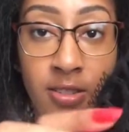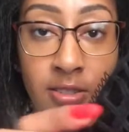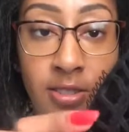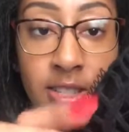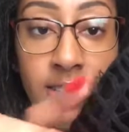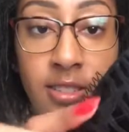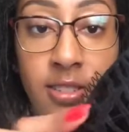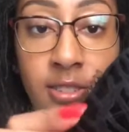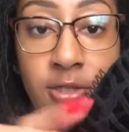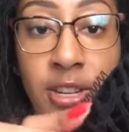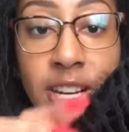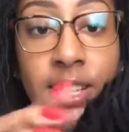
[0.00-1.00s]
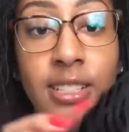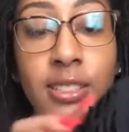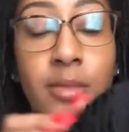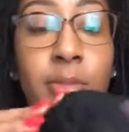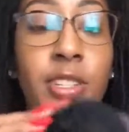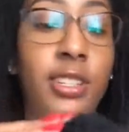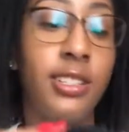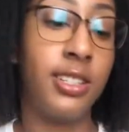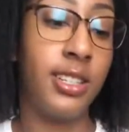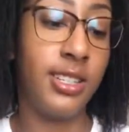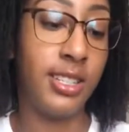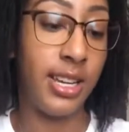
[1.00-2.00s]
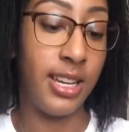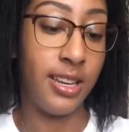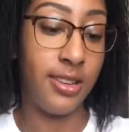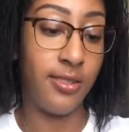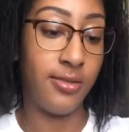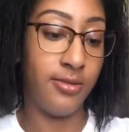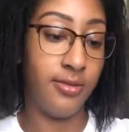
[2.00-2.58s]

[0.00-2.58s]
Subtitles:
you can see all the tracks, but it does have